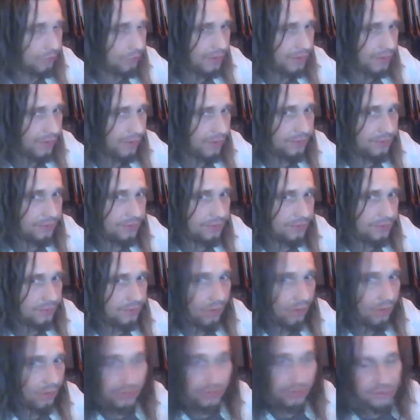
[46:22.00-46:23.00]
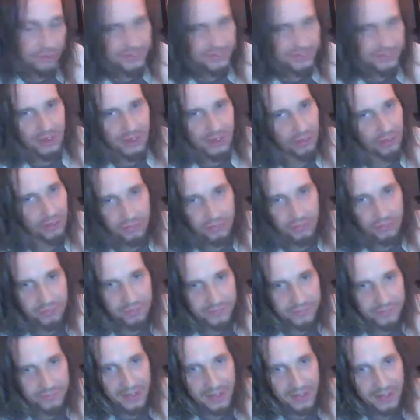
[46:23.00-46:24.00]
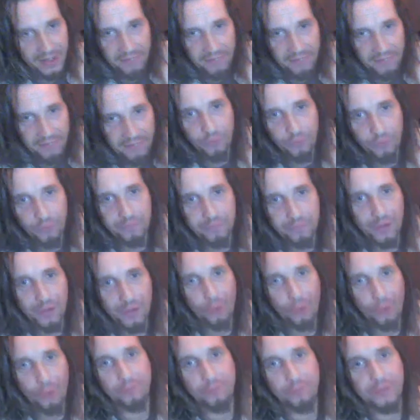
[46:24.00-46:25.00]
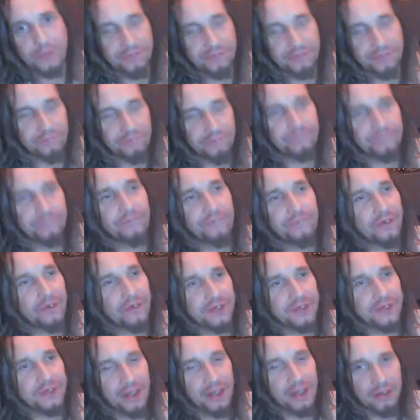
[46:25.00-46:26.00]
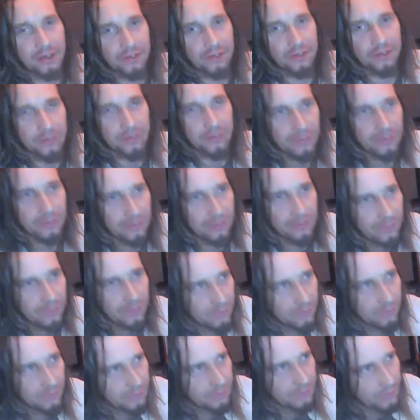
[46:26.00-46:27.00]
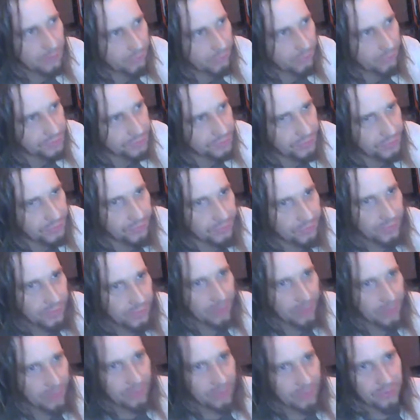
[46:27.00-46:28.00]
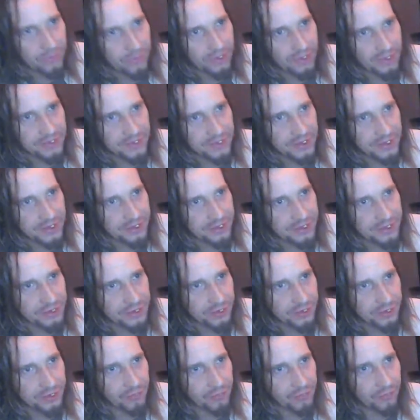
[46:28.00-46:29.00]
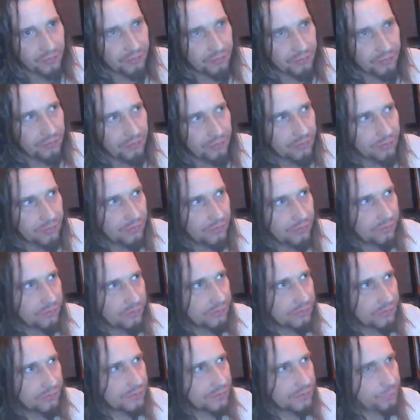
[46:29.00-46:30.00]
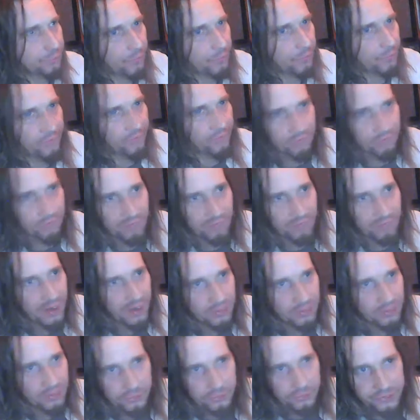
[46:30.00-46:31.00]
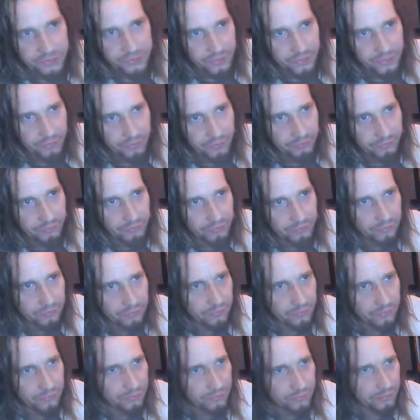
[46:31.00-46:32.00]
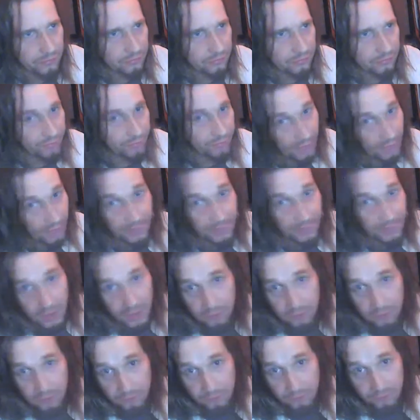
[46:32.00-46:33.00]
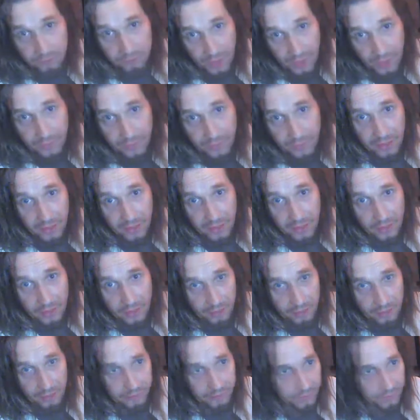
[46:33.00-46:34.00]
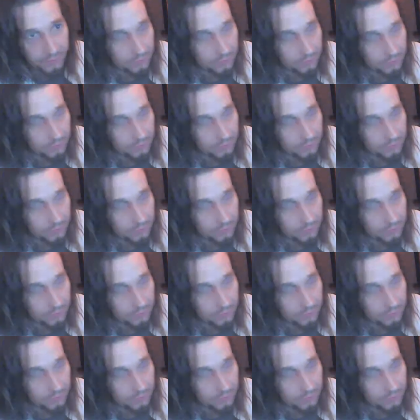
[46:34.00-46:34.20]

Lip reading: case, I couldn't take that out with me homeless, for fuck's sake. It's a 90s guitar. It's worth $1,000 or so, round that area.